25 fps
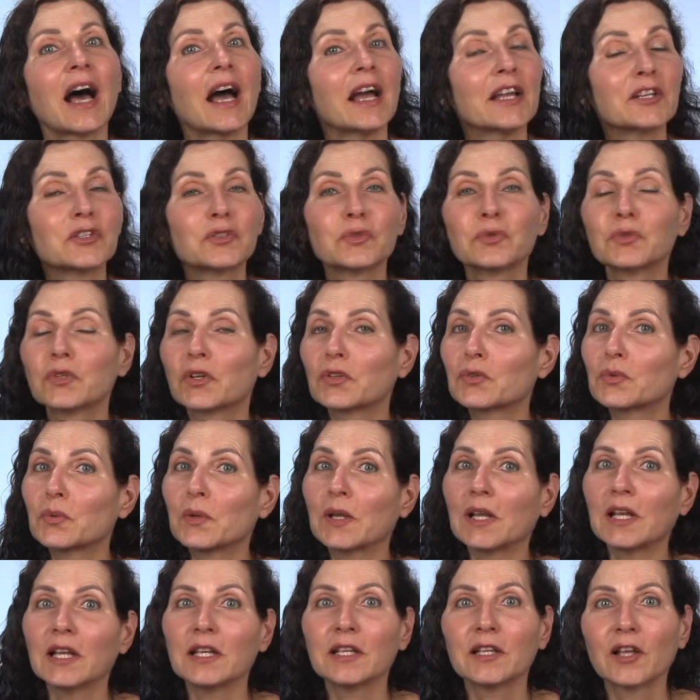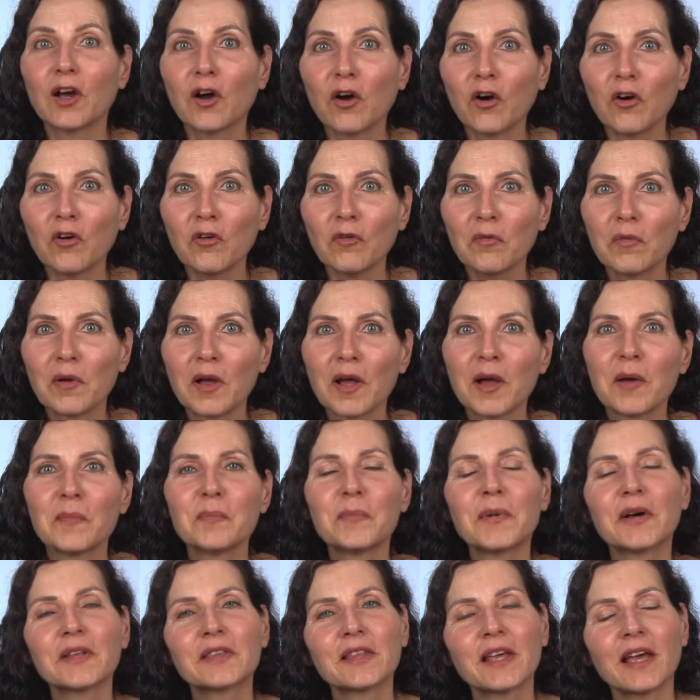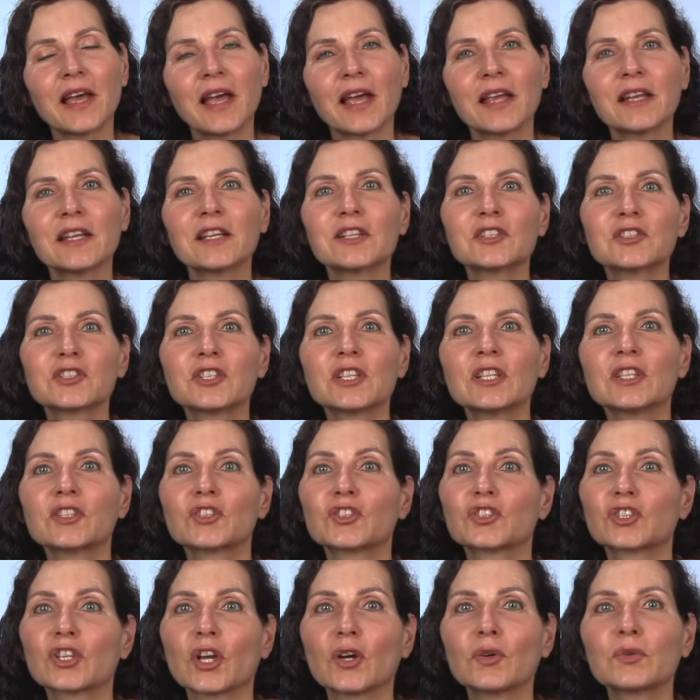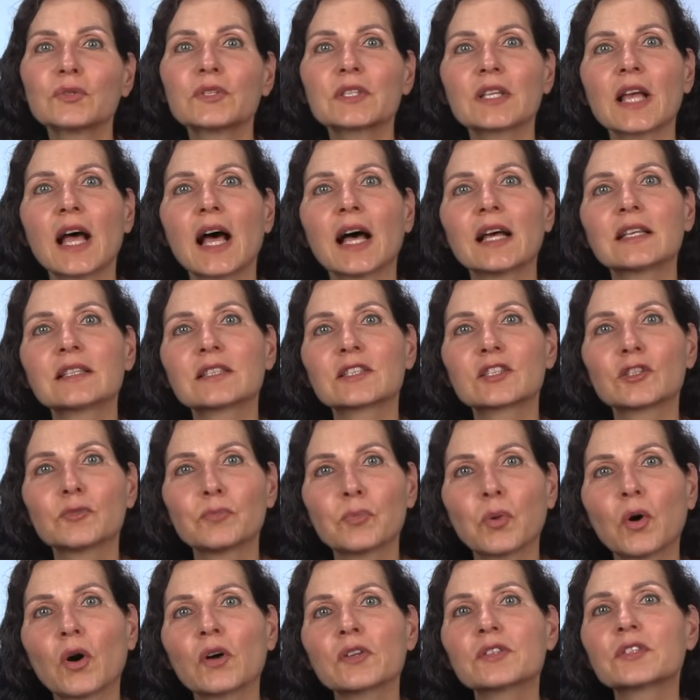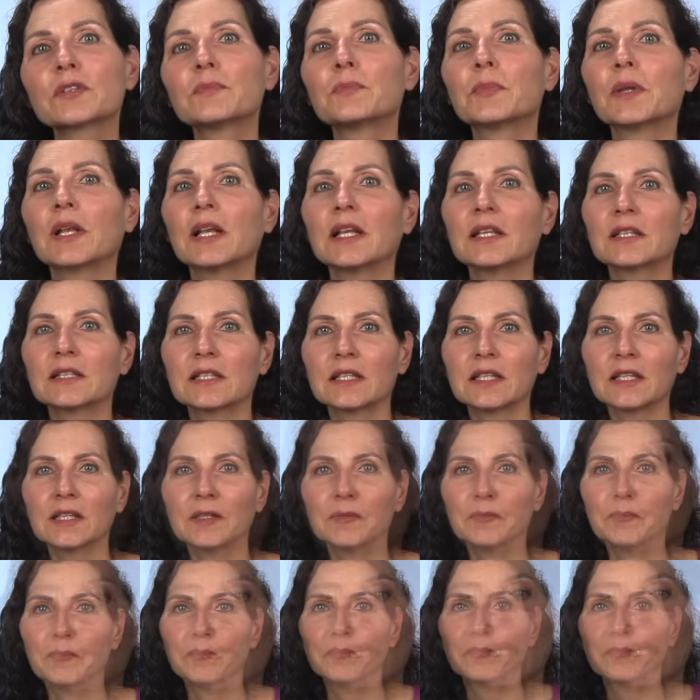I do not really know, but the energies shows us the possibility.